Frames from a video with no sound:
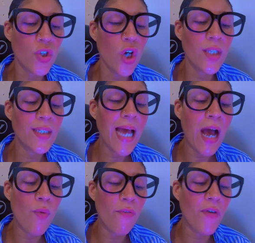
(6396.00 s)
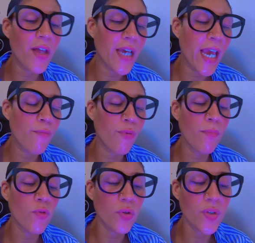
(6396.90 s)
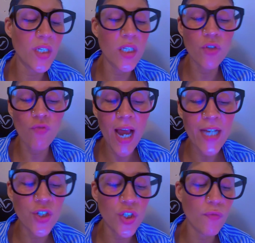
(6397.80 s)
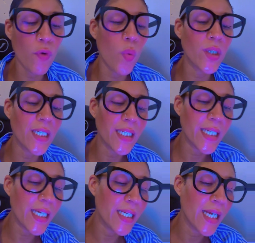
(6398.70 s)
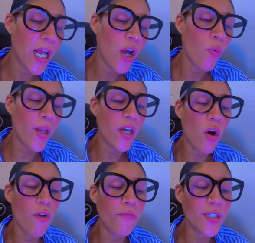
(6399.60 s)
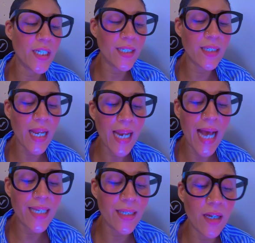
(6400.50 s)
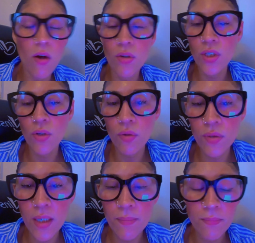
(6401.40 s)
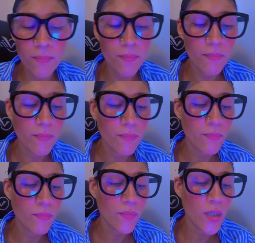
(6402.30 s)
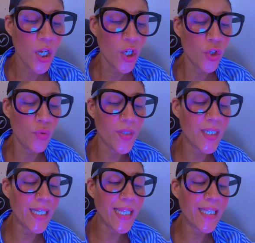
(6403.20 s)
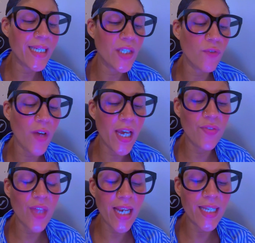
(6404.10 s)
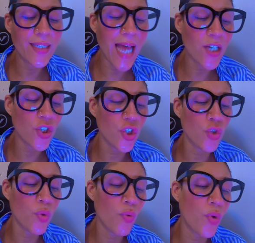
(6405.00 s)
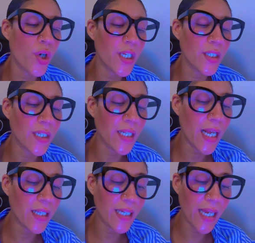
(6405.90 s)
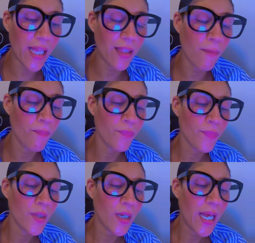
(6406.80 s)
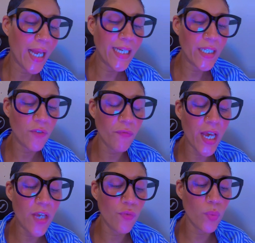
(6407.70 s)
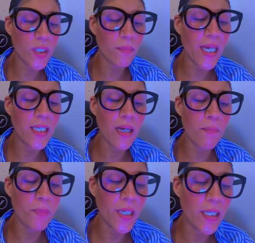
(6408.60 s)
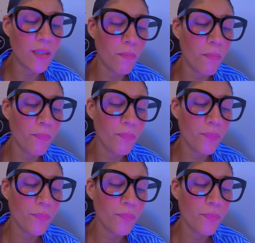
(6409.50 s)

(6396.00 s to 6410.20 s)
Was not our father Abraham considered righteous for what he did when he offered his son Isaac on the altar? You see that his faith and his actions were working together, and his faith was made complete